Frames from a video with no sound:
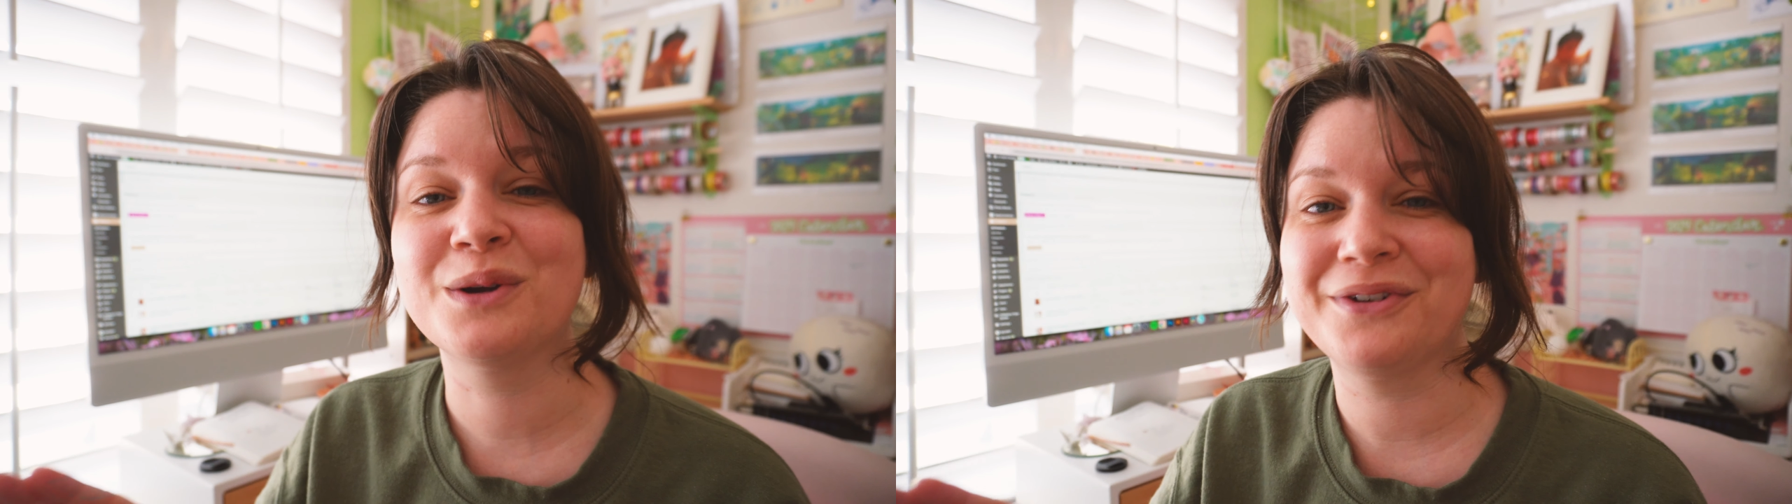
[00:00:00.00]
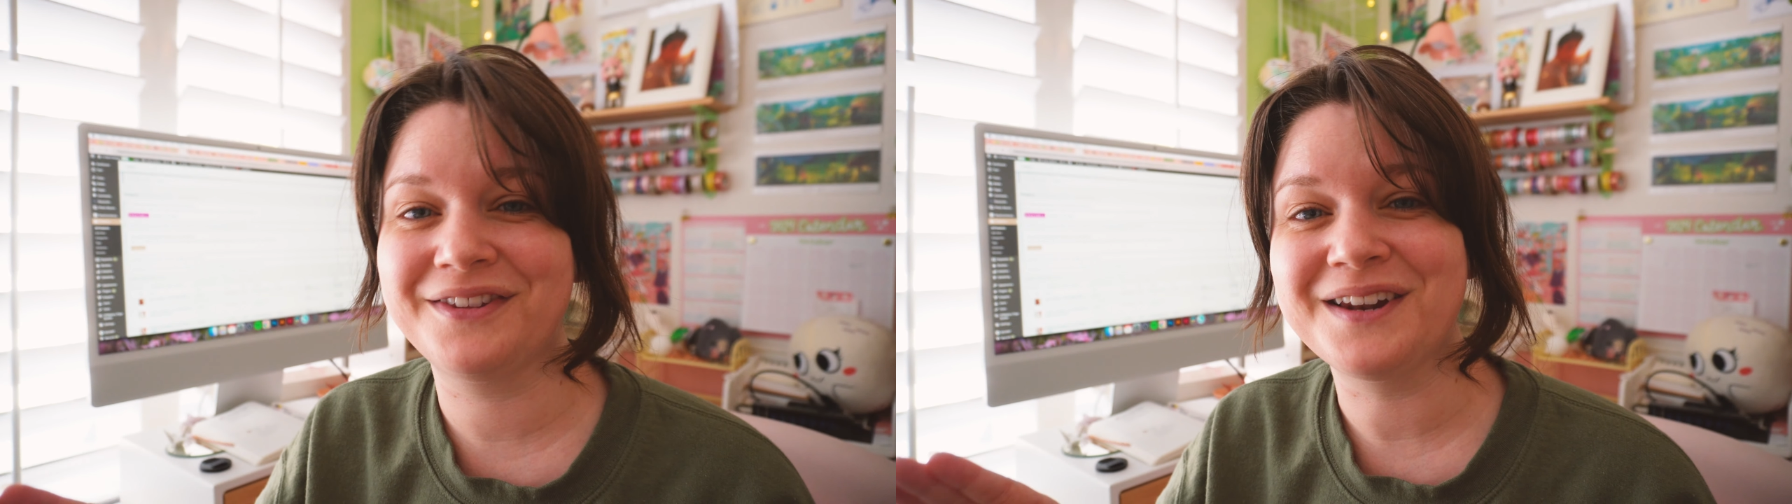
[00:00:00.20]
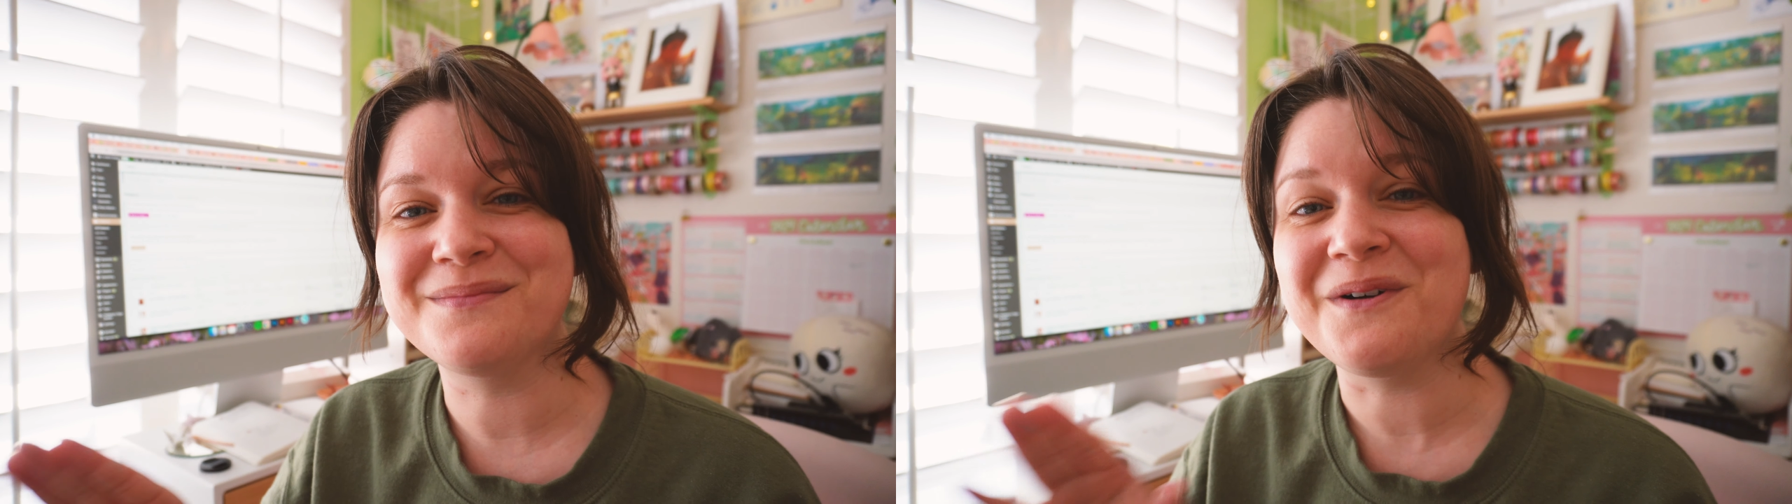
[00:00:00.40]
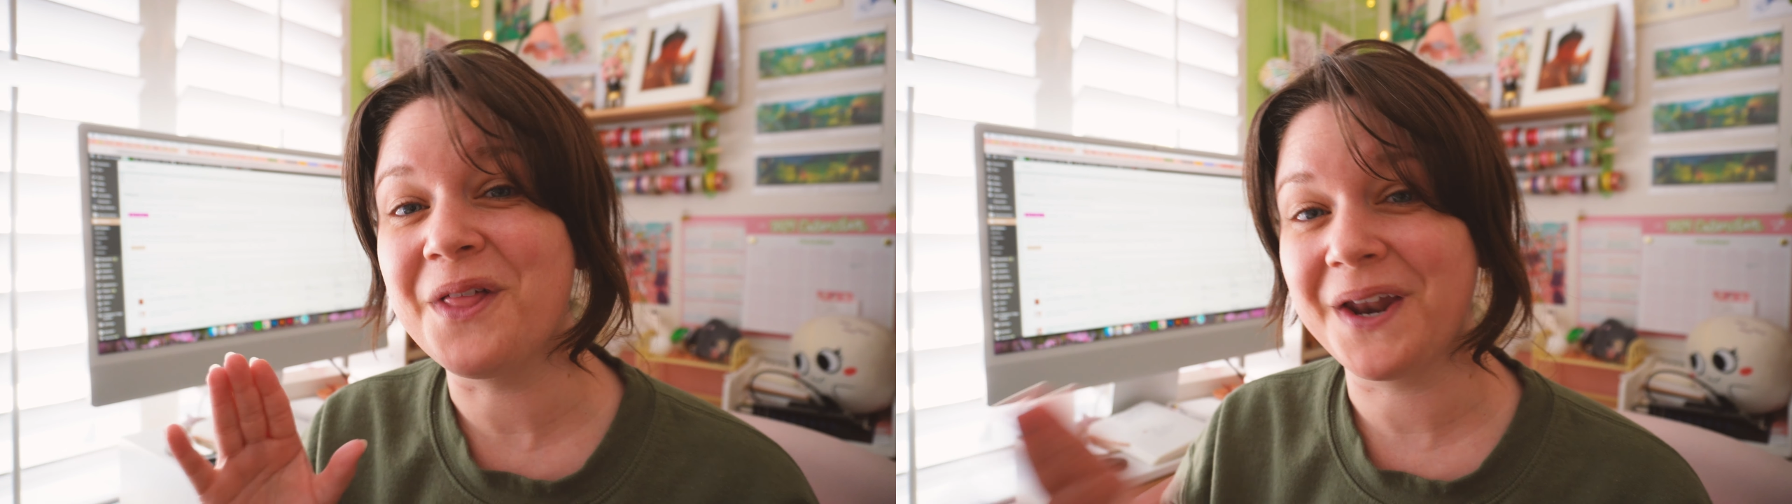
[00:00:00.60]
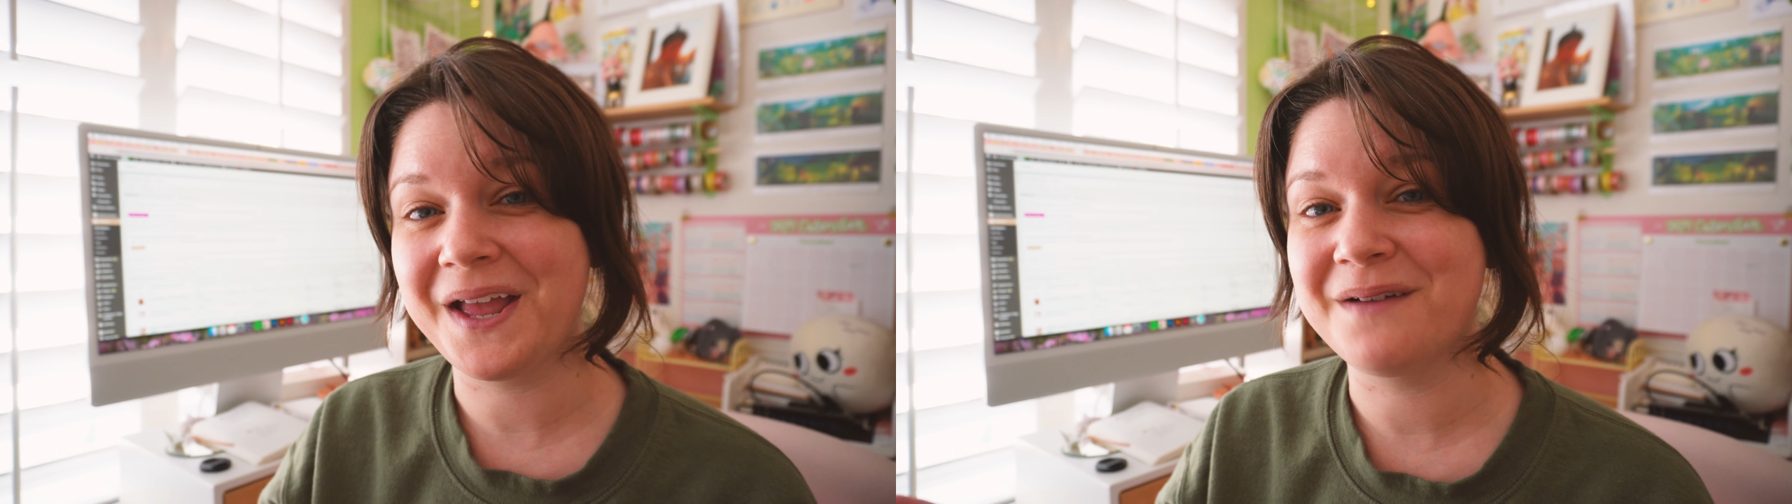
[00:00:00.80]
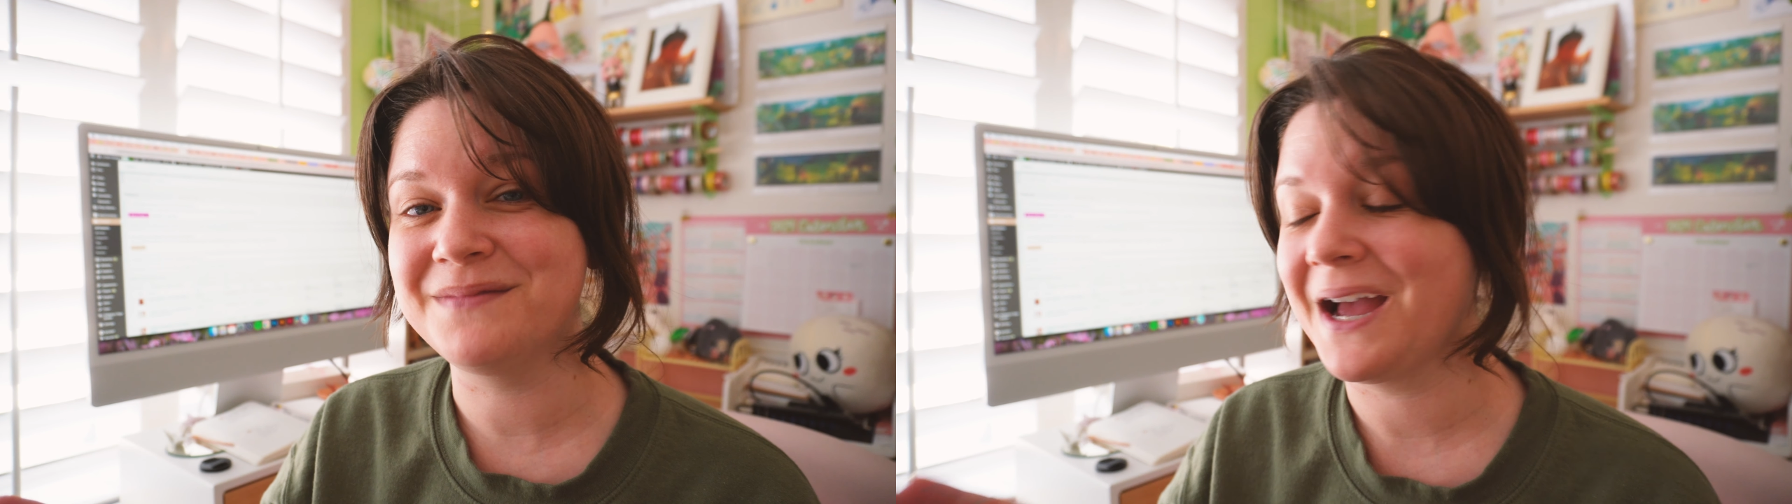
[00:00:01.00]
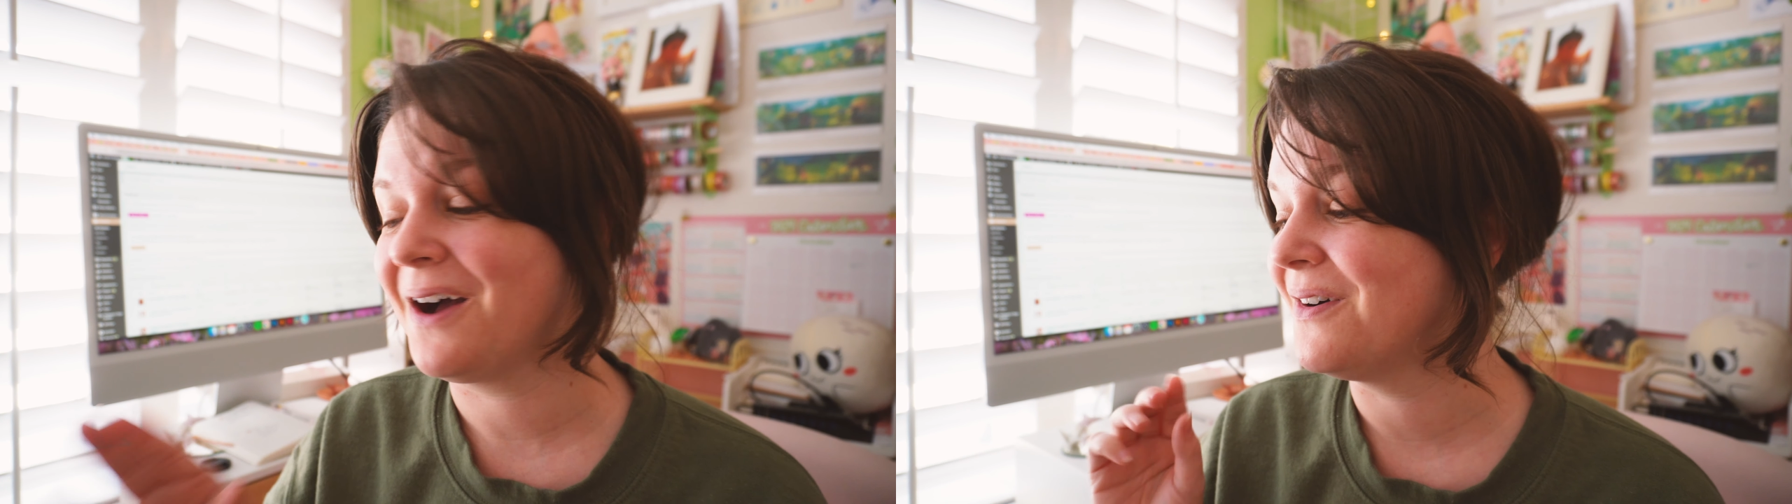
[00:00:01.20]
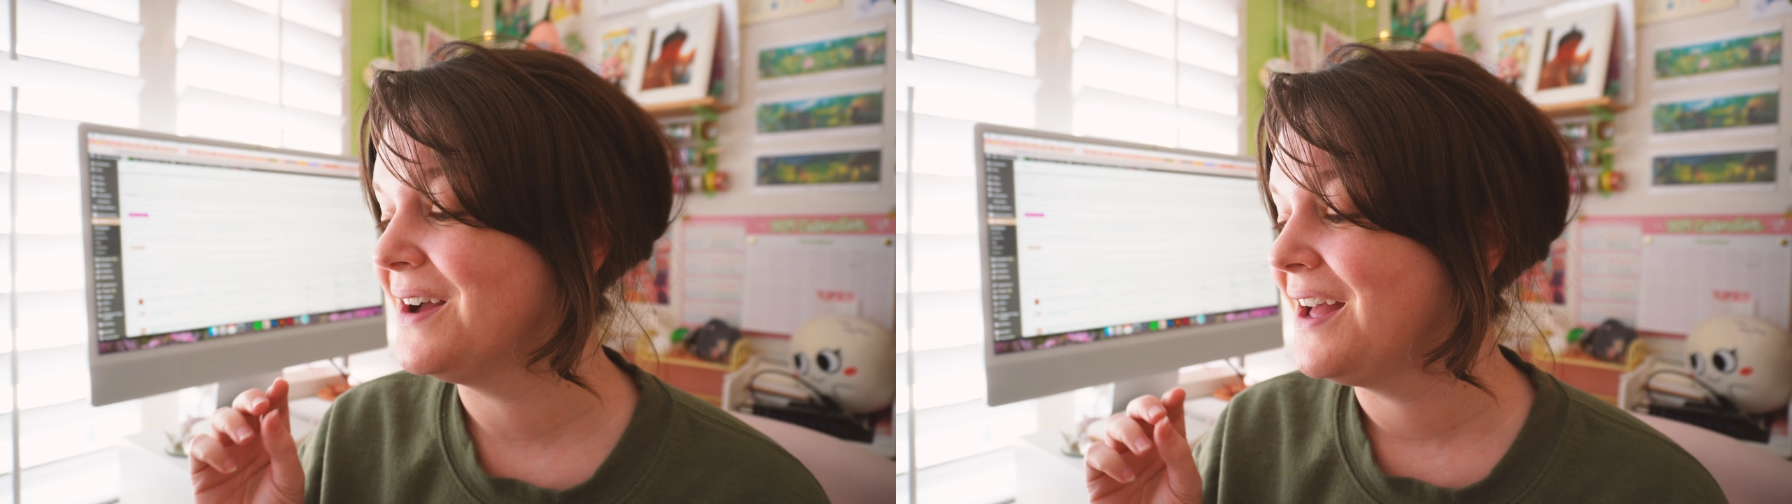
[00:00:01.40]
presentable than I am
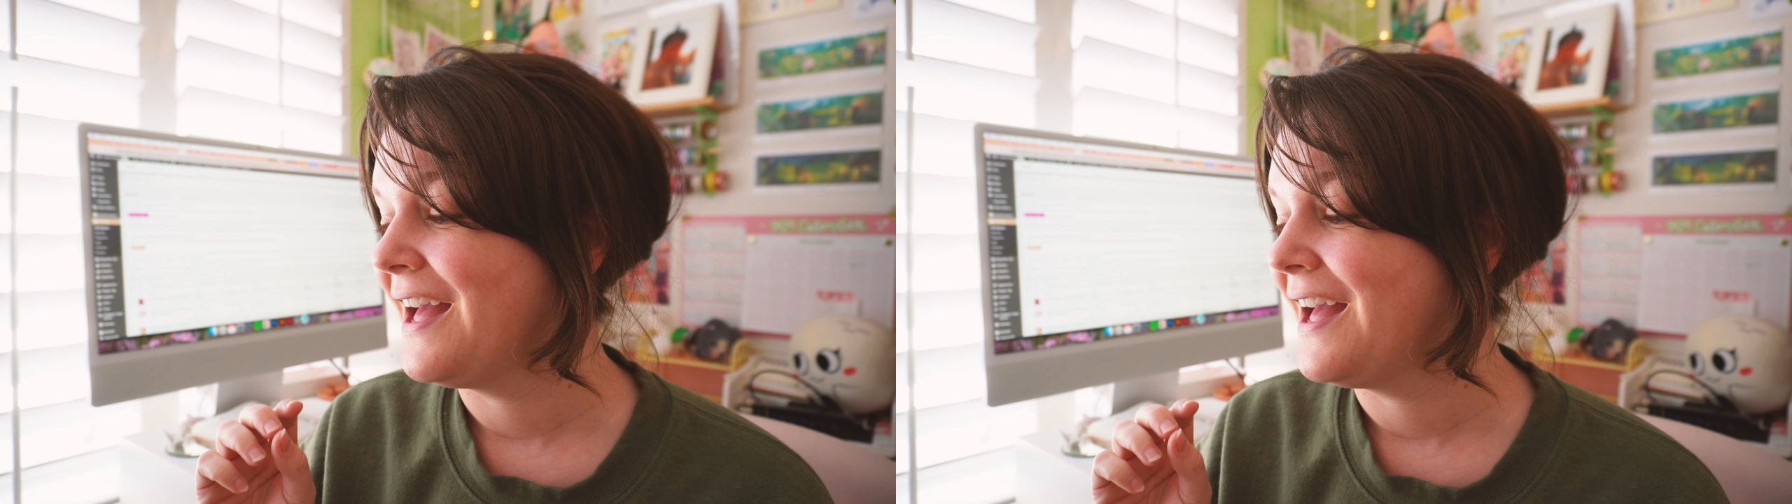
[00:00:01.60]
now